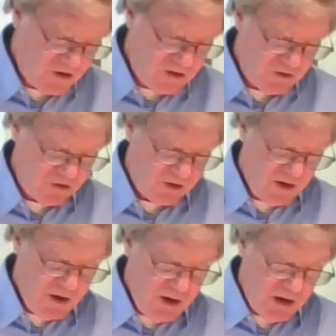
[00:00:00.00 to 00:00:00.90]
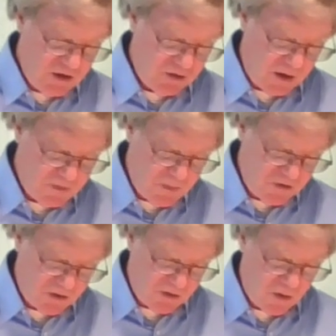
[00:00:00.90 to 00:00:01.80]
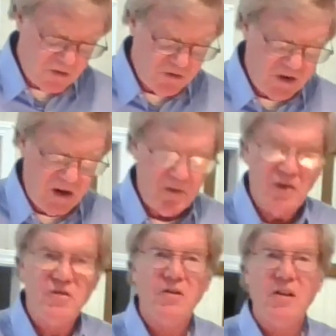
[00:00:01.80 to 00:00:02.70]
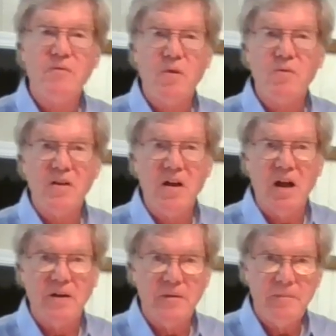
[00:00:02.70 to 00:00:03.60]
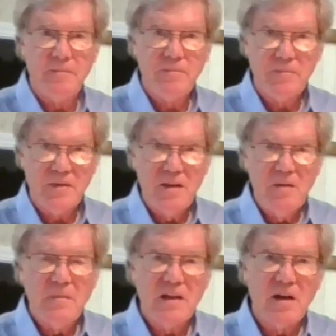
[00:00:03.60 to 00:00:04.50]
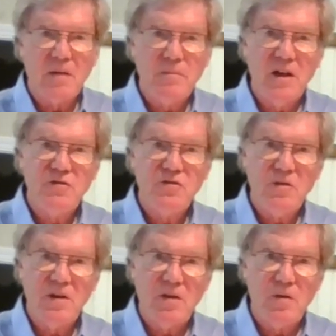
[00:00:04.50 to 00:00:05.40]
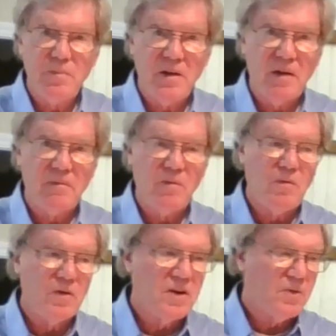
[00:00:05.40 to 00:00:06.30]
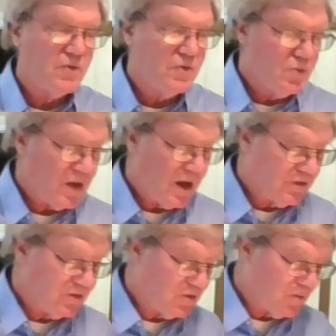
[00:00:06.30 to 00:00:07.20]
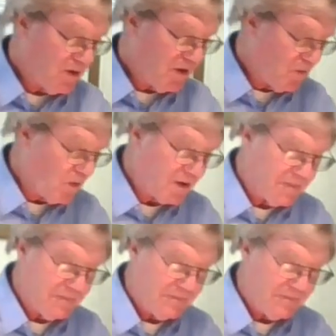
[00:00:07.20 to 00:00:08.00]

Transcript: Jesus, accept Him as your Lord and Savior, and turn your life over to God. May God bless you, and I hope you have a wonderful 2024.